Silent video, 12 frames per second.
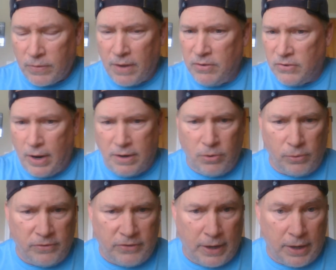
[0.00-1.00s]
if it's not your
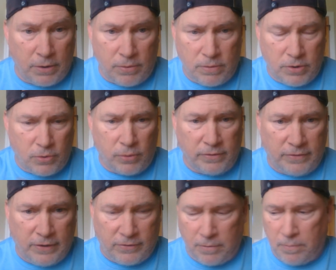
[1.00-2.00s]
own setting or your own
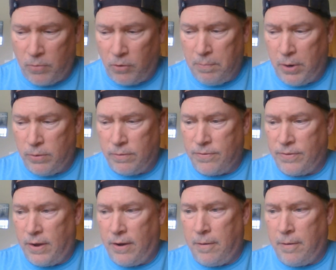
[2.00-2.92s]
system or both,